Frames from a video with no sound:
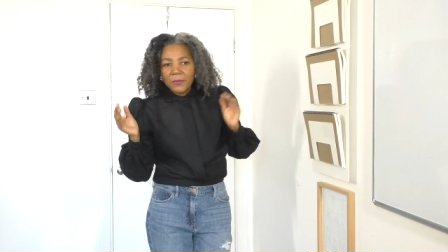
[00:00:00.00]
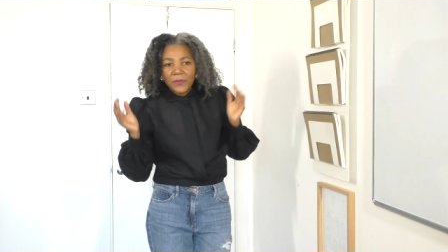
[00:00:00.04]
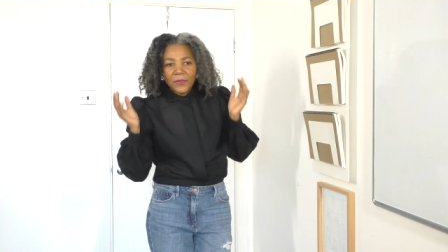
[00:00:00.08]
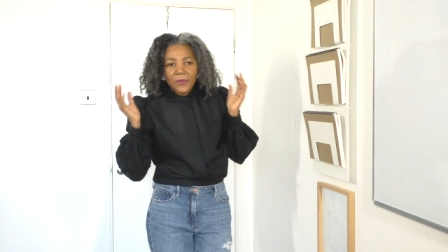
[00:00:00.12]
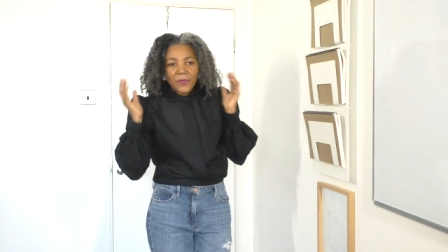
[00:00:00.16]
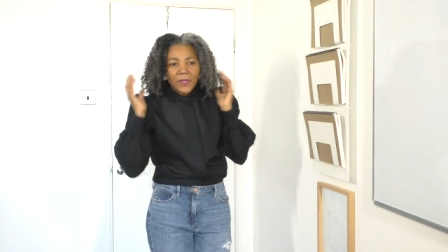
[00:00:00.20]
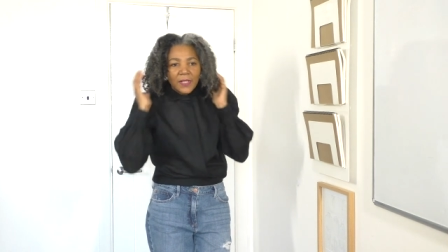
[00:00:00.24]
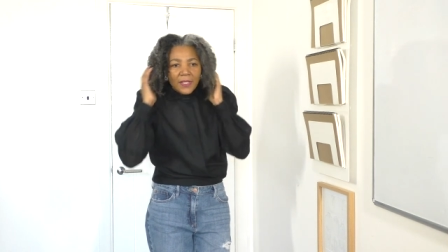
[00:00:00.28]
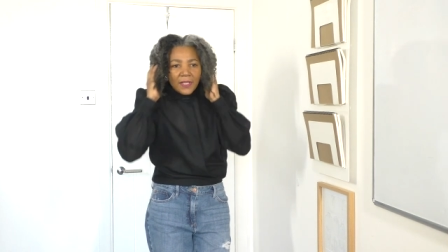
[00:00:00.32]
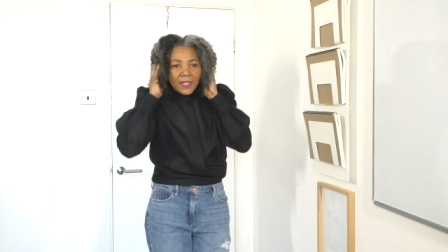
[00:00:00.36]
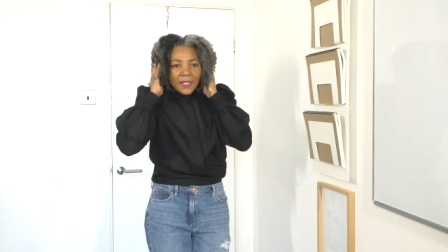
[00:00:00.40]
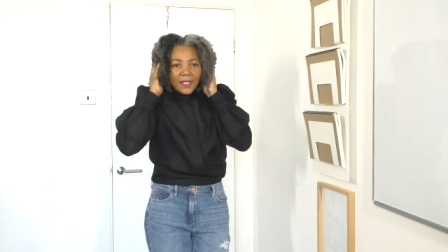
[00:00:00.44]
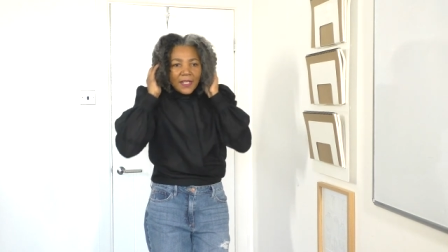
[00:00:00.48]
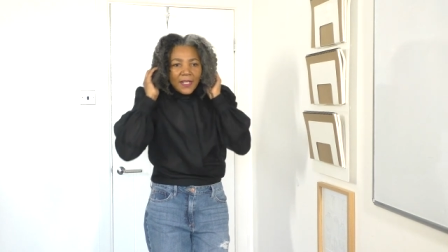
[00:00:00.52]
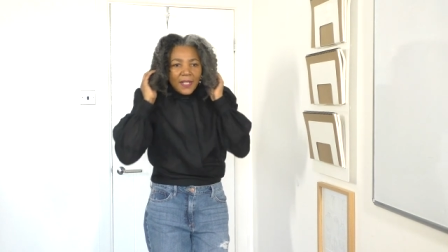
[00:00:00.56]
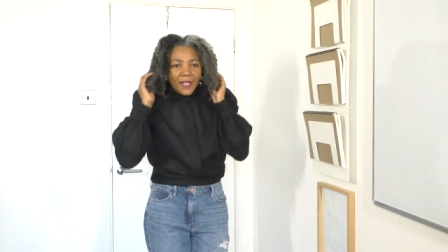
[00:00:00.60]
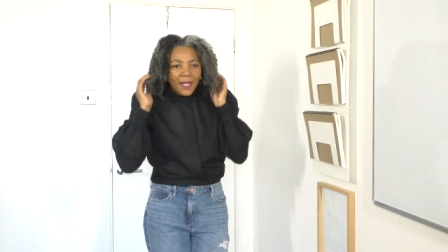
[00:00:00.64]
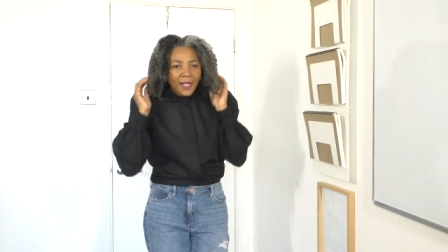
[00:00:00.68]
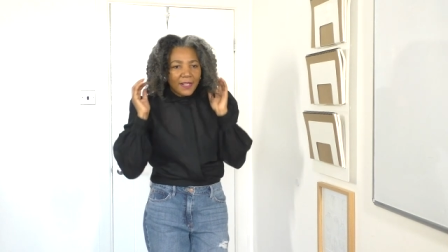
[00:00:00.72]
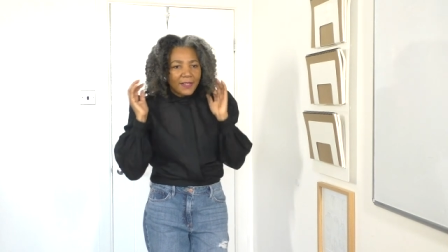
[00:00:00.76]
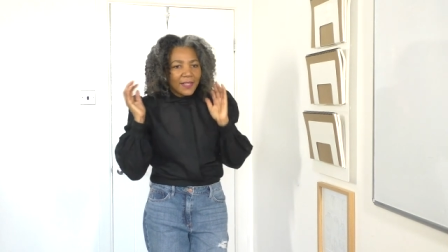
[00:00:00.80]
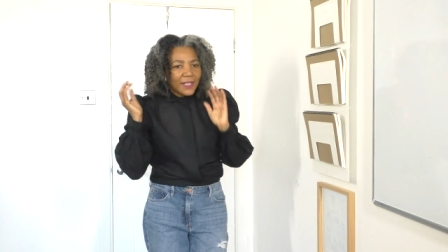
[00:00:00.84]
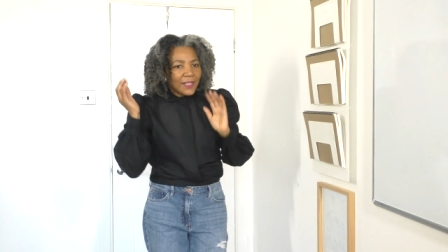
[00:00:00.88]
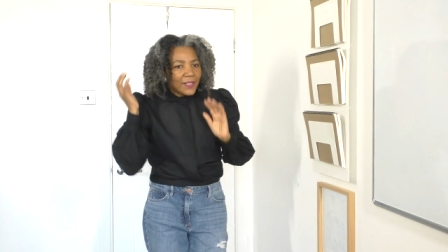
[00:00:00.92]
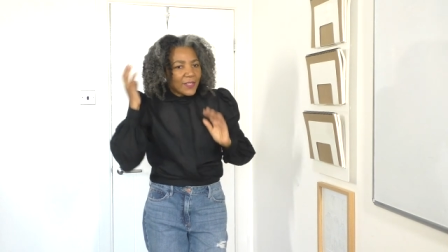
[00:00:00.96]
but
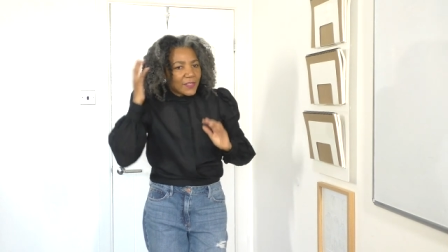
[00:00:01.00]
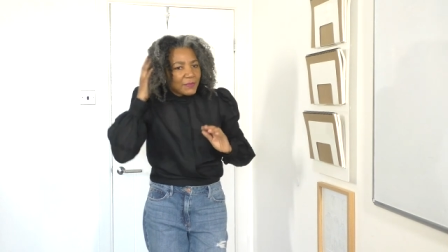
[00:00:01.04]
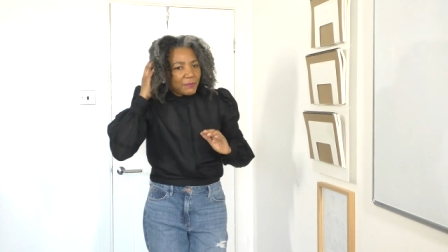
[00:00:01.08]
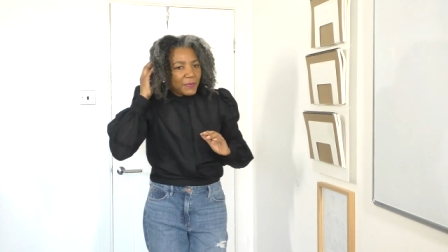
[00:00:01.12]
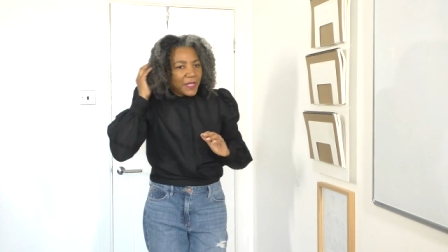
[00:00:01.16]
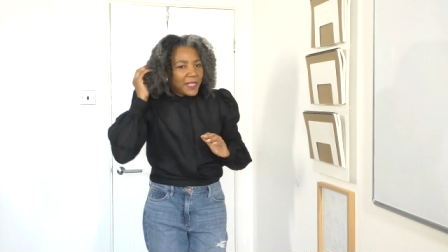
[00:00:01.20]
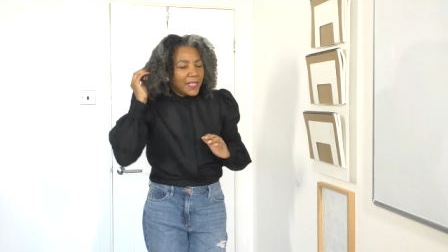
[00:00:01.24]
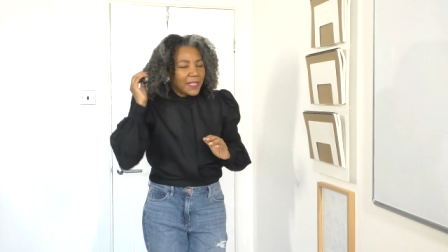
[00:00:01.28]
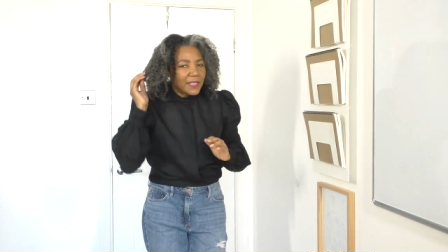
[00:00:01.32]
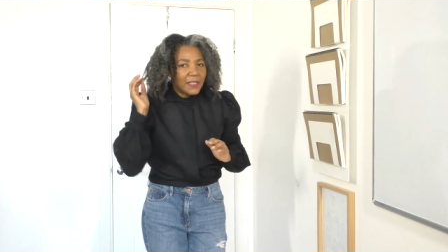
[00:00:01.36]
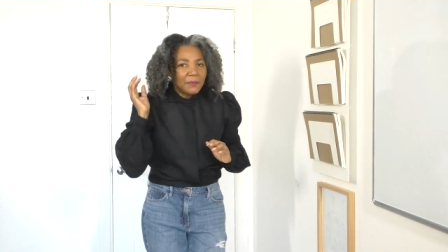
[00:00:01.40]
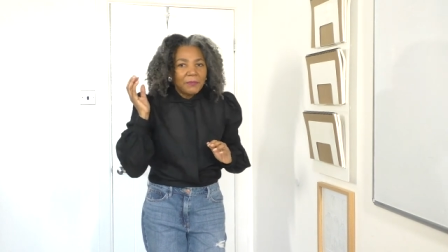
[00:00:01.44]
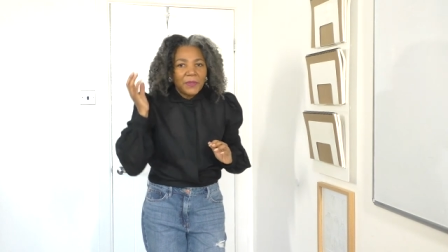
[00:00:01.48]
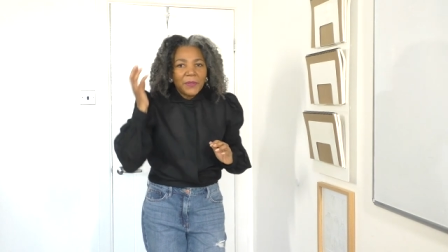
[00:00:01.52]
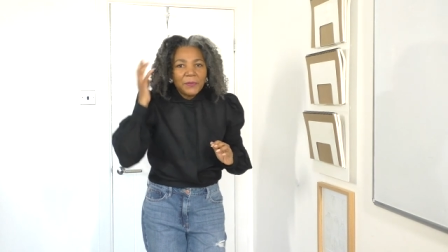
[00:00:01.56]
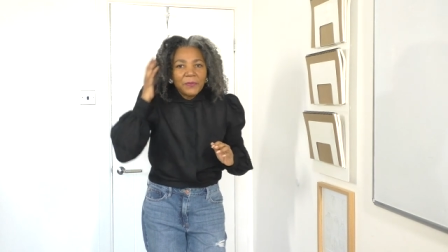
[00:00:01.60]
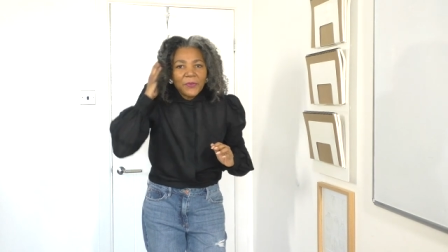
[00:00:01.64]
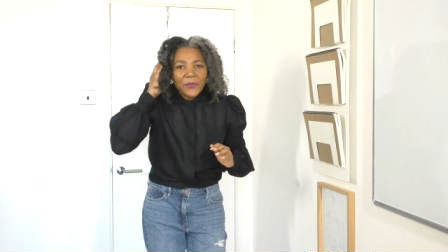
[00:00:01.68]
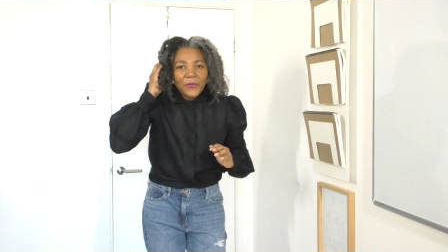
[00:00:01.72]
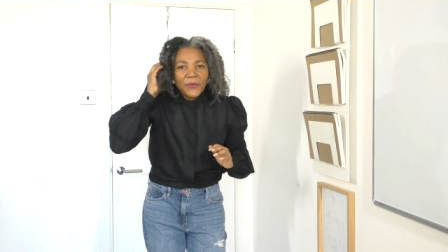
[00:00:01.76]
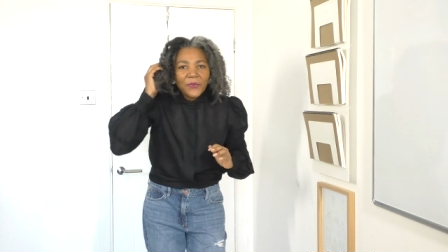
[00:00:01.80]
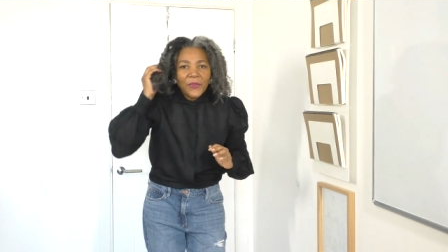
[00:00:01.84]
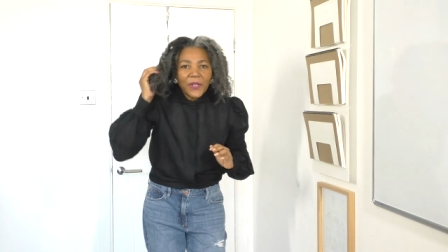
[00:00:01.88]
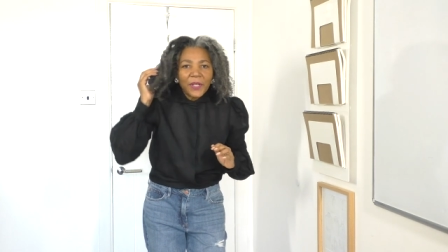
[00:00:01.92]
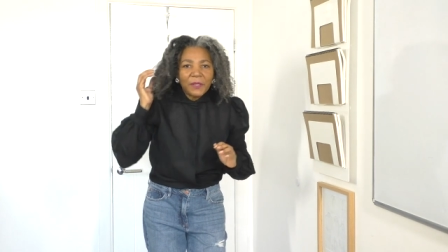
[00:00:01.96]
I think I was making it a bit
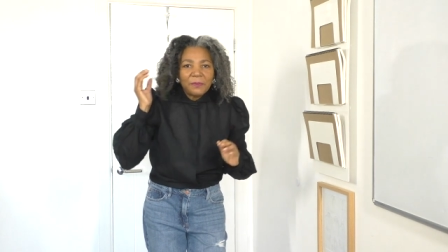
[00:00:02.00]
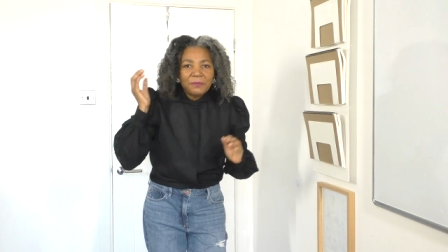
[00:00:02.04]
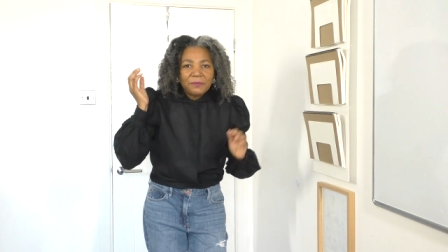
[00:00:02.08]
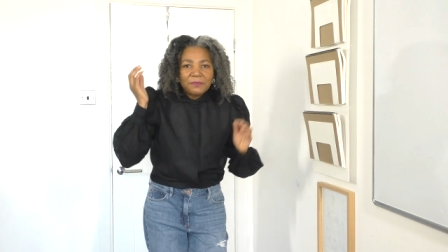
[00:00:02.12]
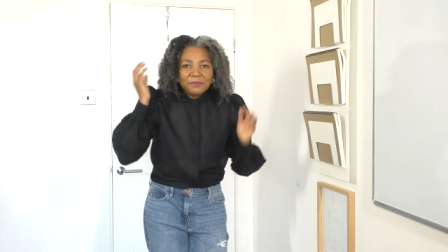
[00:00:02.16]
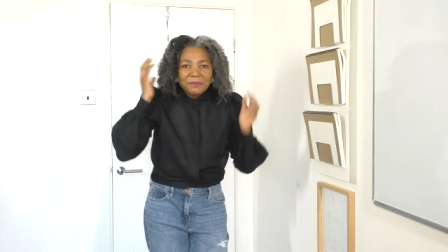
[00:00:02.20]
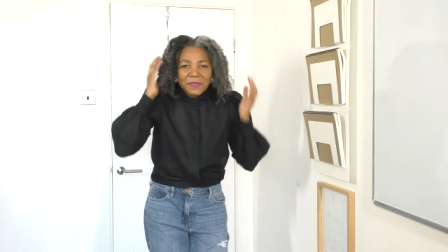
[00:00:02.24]
more, um,